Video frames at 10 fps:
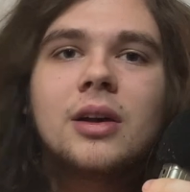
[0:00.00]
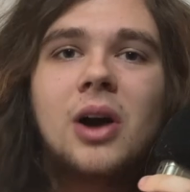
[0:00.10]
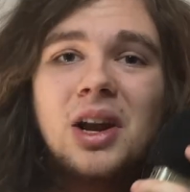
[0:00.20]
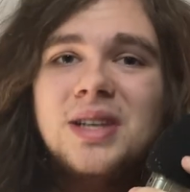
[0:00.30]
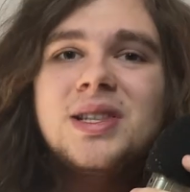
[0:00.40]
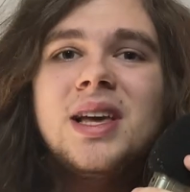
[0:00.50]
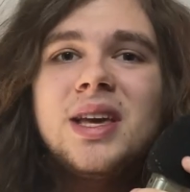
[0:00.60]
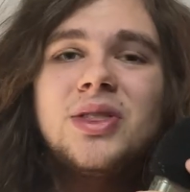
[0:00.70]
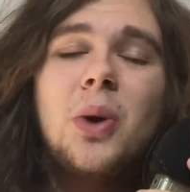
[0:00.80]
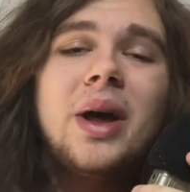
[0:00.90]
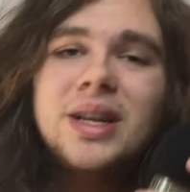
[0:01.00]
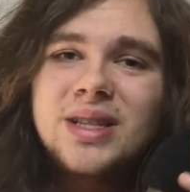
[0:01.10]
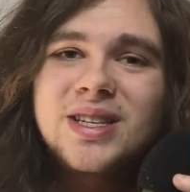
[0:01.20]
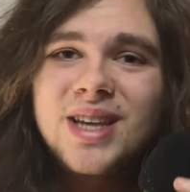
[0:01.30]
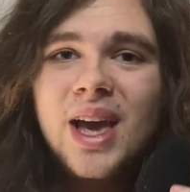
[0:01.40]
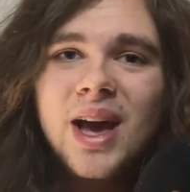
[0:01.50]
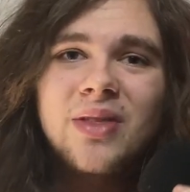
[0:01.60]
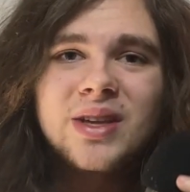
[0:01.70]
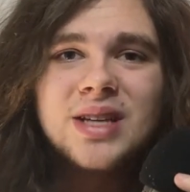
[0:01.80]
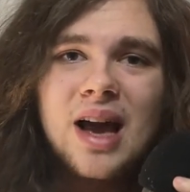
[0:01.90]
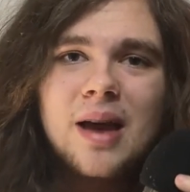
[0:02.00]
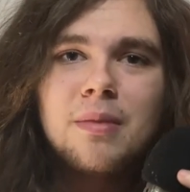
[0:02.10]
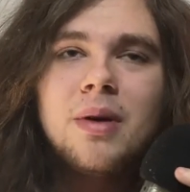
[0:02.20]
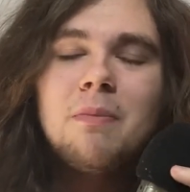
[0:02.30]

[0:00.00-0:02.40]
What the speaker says: Honestly, though I didn't see it at the time,